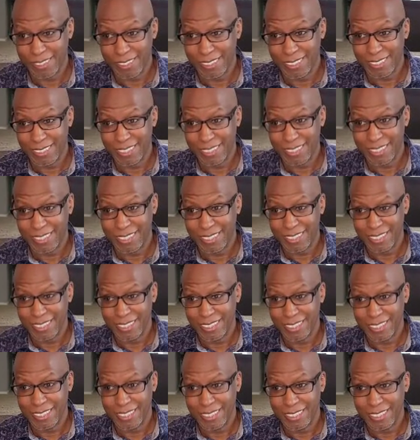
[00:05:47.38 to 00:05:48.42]
Yes.
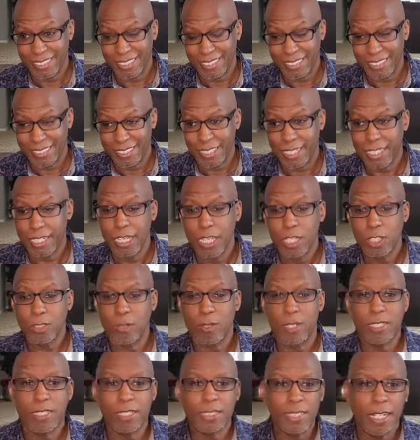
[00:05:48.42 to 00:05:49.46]
Mm-hmm. See, so
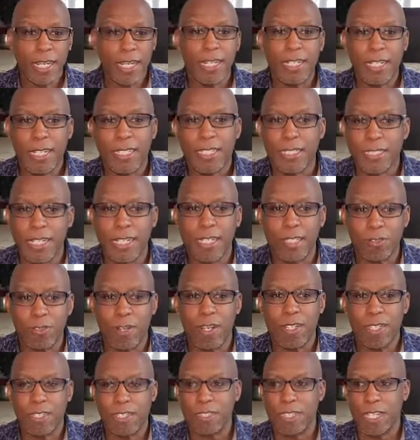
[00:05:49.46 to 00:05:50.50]
he's not he's not
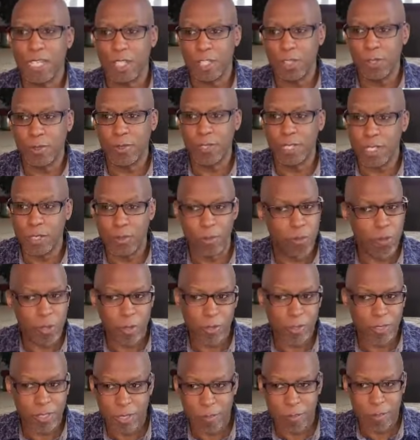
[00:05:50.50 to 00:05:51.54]
trying to say you need
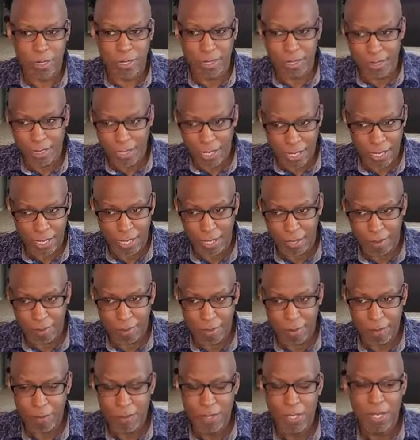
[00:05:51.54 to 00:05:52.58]
works to be saved,